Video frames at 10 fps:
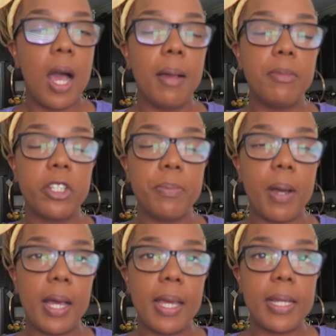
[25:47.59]
um, she
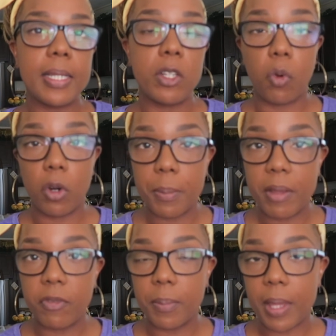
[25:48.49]
buys an
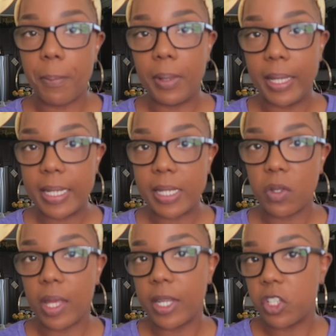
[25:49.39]
ornament from that place
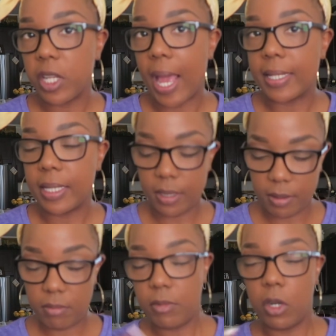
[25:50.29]
so that she has it
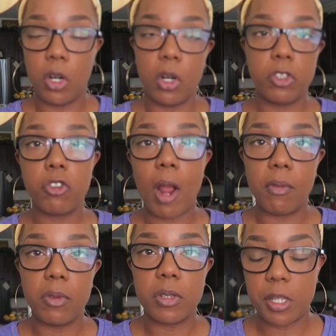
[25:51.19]
her
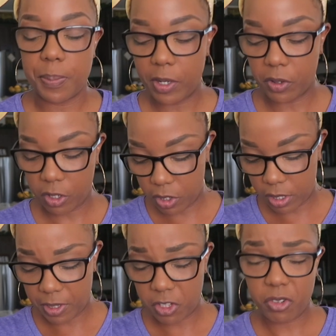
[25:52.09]
travels displayed on her
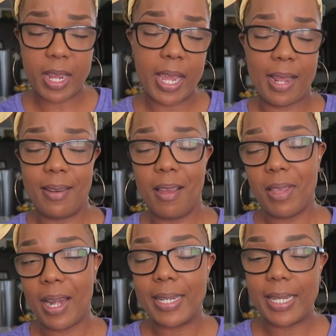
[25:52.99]
Christmas tree and I love
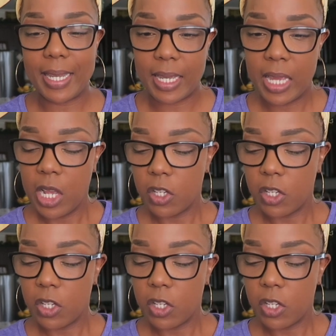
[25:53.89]
that idea.